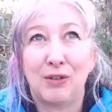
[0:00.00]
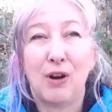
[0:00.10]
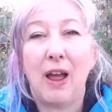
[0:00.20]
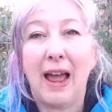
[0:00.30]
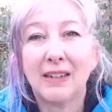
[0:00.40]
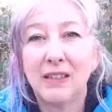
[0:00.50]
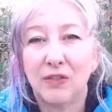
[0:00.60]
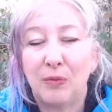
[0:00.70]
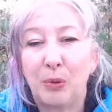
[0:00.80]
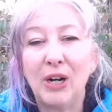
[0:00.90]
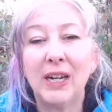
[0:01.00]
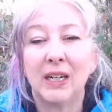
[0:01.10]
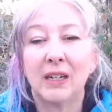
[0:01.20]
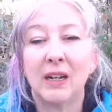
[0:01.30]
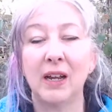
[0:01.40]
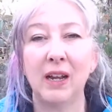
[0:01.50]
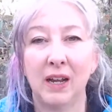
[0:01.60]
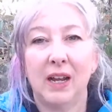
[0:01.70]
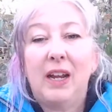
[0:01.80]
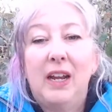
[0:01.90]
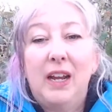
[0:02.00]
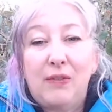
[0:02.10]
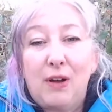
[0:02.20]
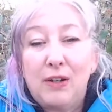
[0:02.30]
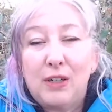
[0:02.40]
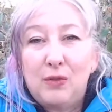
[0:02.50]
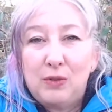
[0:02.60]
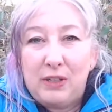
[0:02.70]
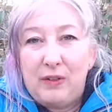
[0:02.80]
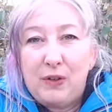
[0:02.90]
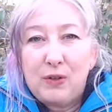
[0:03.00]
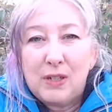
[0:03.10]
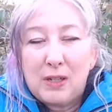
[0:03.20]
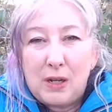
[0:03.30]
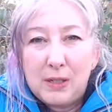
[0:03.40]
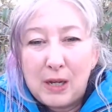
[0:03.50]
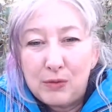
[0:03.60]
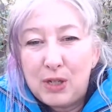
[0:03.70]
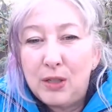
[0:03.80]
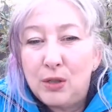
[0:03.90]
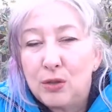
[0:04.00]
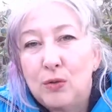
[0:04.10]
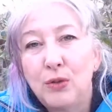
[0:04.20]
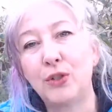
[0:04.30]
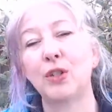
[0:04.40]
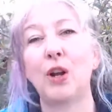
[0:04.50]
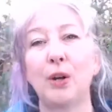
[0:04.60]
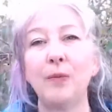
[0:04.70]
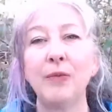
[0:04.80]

active brain if all you can really focus on is how tight your shoulders are.